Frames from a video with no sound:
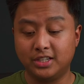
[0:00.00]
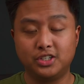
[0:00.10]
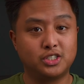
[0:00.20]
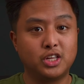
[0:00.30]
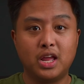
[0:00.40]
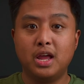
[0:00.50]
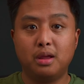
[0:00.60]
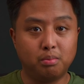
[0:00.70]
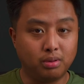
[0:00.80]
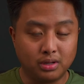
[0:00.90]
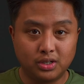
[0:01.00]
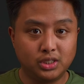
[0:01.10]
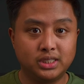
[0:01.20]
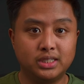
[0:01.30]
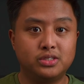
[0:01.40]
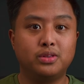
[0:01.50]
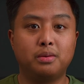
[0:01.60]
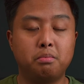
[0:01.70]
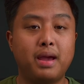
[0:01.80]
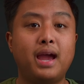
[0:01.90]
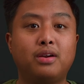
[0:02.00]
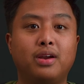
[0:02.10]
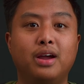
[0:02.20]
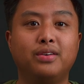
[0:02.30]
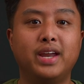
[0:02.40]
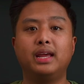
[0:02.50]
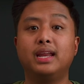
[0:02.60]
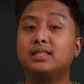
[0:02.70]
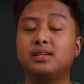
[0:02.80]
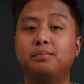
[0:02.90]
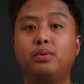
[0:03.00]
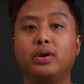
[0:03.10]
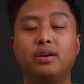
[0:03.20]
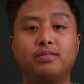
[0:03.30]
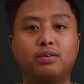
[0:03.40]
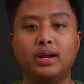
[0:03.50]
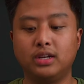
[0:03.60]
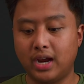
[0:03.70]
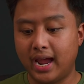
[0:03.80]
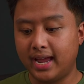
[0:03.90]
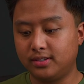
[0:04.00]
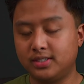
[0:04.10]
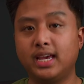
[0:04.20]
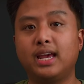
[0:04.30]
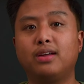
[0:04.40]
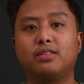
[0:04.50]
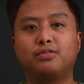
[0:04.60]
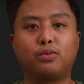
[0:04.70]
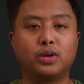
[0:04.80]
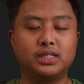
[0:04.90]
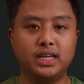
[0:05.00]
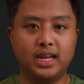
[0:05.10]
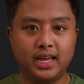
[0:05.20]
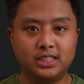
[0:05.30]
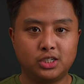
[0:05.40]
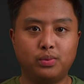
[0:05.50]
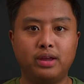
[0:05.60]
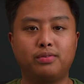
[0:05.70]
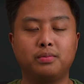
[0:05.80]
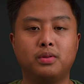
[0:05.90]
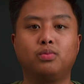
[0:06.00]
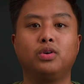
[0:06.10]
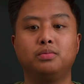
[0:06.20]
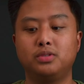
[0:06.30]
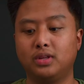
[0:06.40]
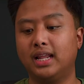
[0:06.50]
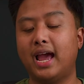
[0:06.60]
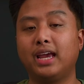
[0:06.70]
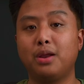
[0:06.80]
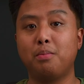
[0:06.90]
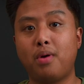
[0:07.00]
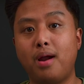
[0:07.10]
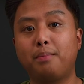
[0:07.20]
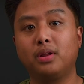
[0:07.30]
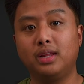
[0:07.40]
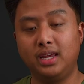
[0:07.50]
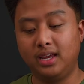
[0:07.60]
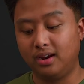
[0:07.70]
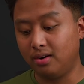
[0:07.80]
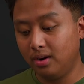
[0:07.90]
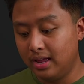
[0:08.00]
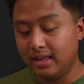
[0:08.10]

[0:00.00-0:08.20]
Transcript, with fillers: of just blurs into the background and at some point of the render I had to take out the 14 inch away from the room so that I can properly hear